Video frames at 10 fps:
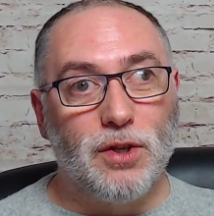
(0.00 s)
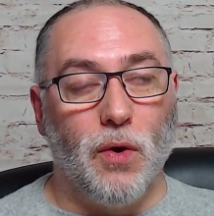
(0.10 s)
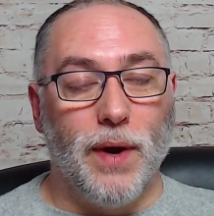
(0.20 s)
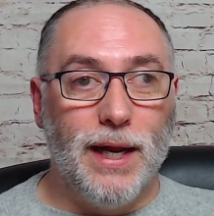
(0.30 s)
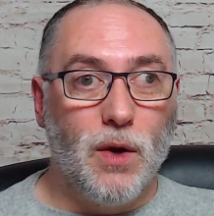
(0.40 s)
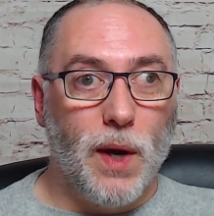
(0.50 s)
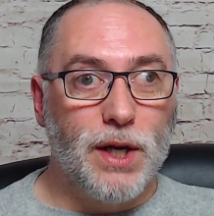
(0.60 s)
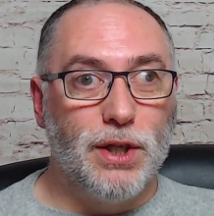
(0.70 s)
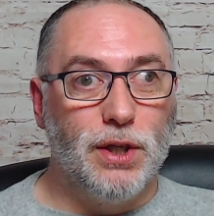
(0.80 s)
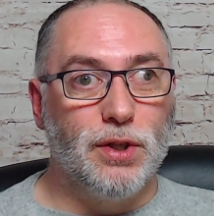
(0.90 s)
or any
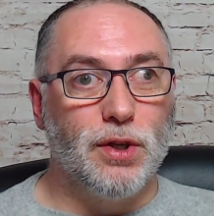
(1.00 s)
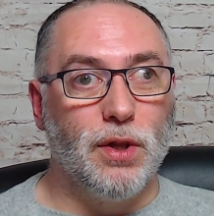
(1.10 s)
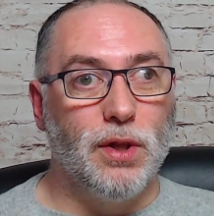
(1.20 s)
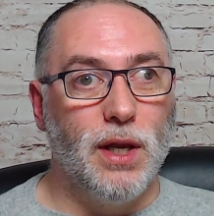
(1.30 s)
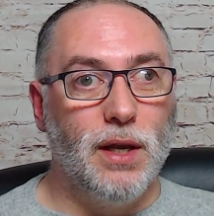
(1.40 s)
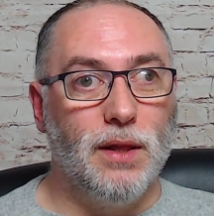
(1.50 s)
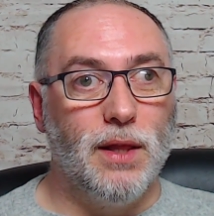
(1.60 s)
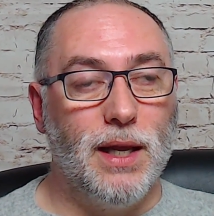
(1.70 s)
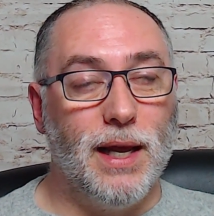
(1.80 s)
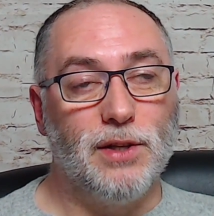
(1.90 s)
questions on the
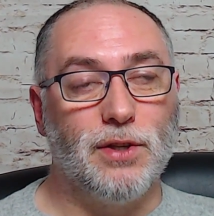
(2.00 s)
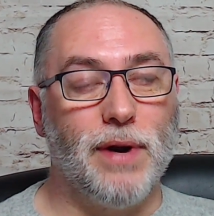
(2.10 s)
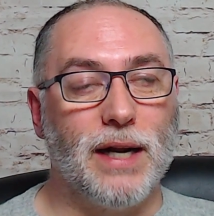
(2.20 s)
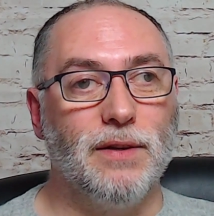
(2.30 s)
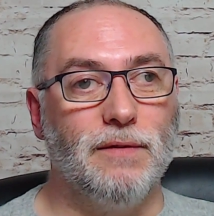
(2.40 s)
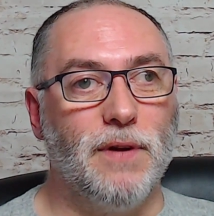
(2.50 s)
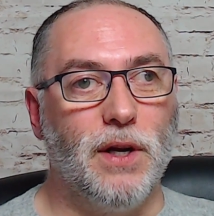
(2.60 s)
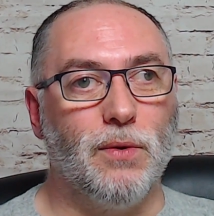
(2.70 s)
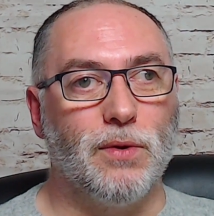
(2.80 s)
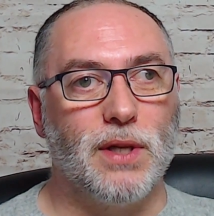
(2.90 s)
interactive
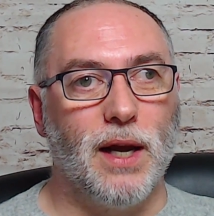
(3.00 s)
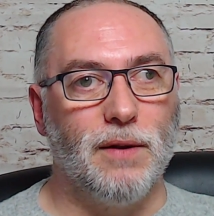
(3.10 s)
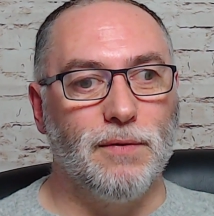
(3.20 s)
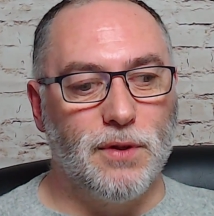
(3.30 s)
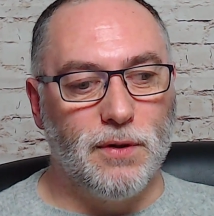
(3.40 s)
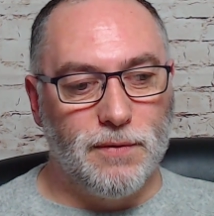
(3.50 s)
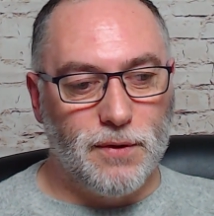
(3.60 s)
video style of stuff?